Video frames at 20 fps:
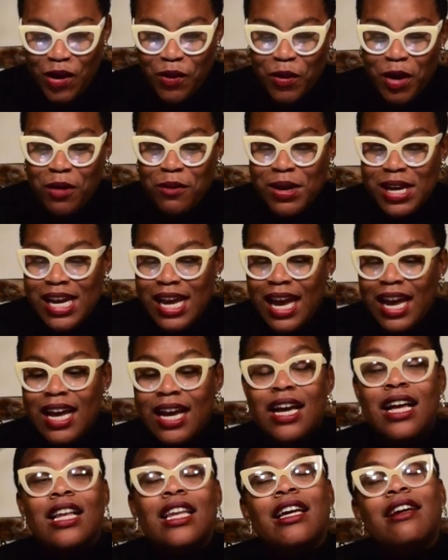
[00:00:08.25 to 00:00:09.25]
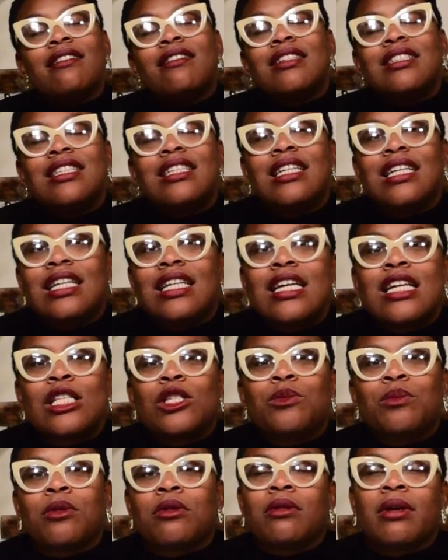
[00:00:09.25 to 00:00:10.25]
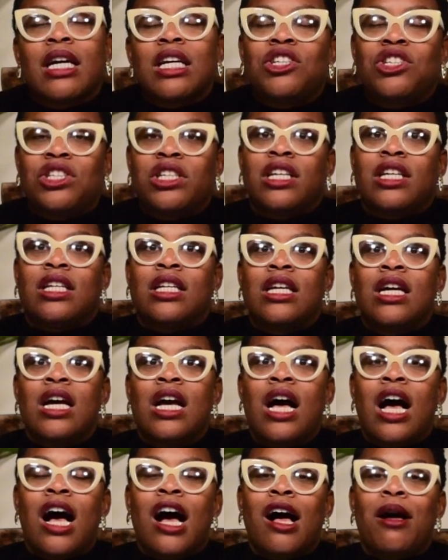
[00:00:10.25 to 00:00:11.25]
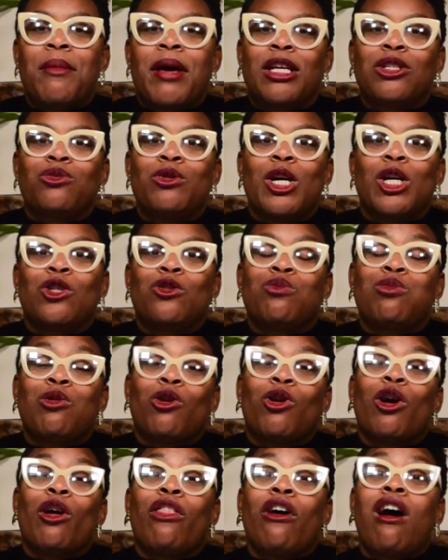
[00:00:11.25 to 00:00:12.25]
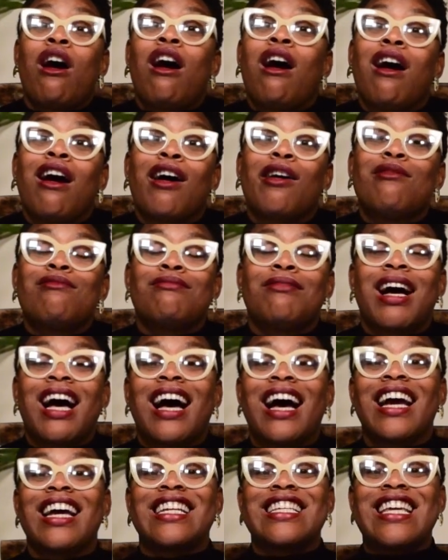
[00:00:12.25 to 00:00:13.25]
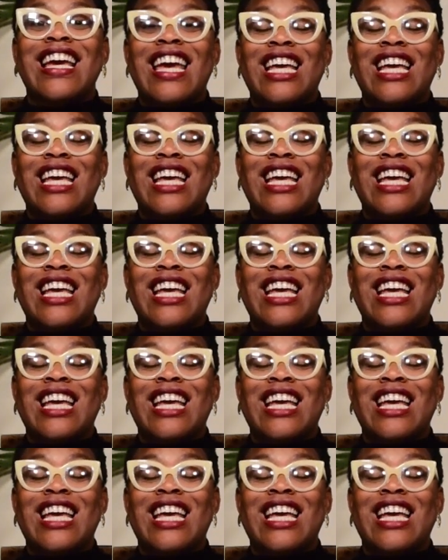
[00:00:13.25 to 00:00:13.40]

where we gain clarity and inspiration as we explore the heart, mind,